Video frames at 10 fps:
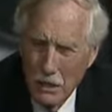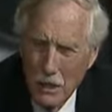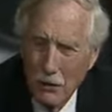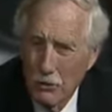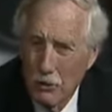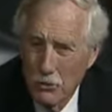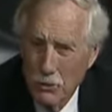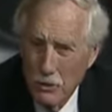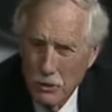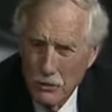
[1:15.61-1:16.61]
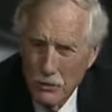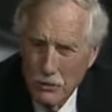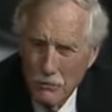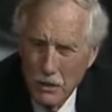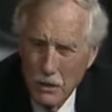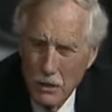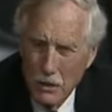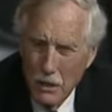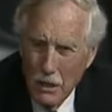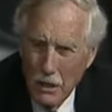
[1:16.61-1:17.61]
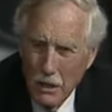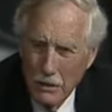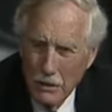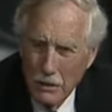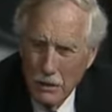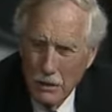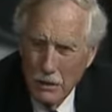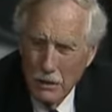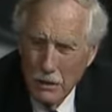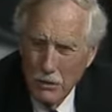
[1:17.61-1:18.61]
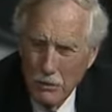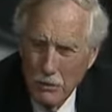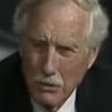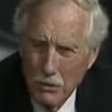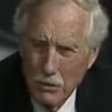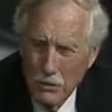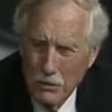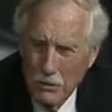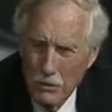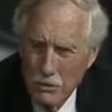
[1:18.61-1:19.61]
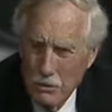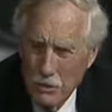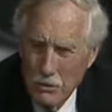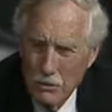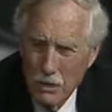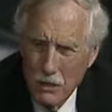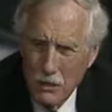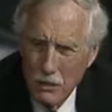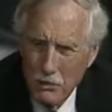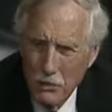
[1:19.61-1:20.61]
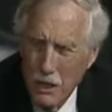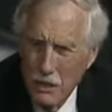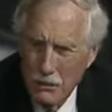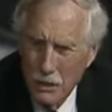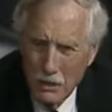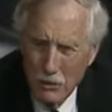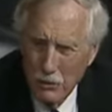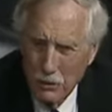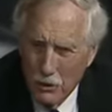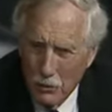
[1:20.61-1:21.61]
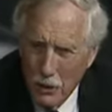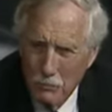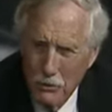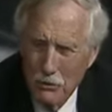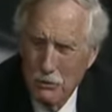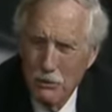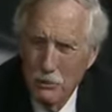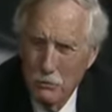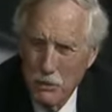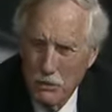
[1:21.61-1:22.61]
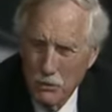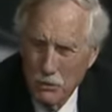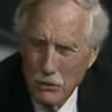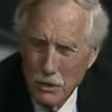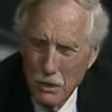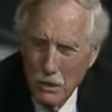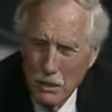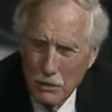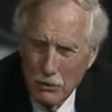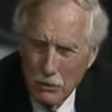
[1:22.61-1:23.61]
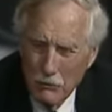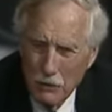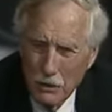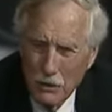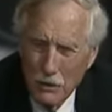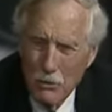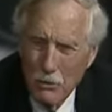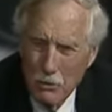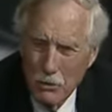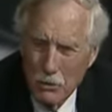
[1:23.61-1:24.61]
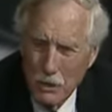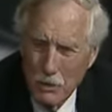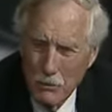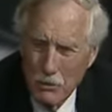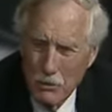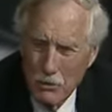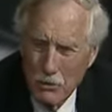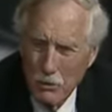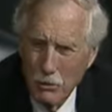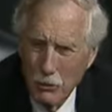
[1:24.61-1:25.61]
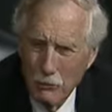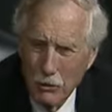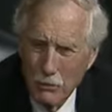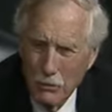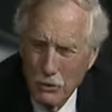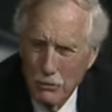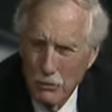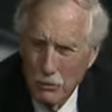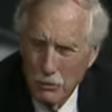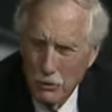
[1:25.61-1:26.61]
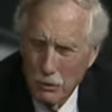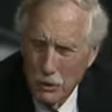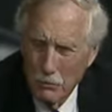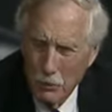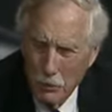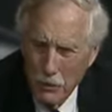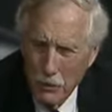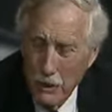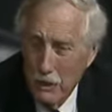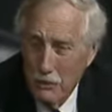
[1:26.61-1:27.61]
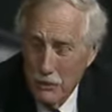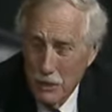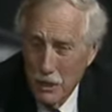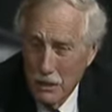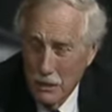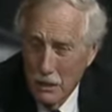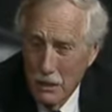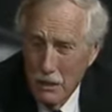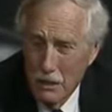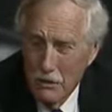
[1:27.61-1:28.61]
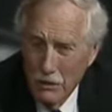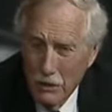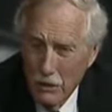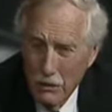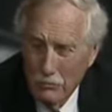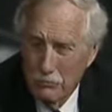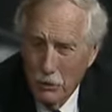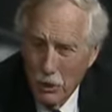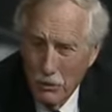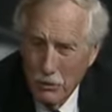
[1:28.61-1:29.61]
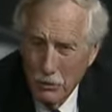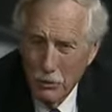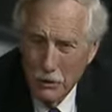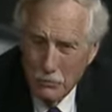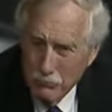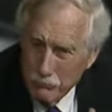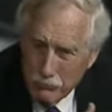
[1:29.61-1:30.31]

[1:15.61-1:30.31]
how close it is. And one of the concerns is that it would not take nuclear weapons or even missiles to inflict enormous damage on Seoul from the North Korean border. And I understand there are artillery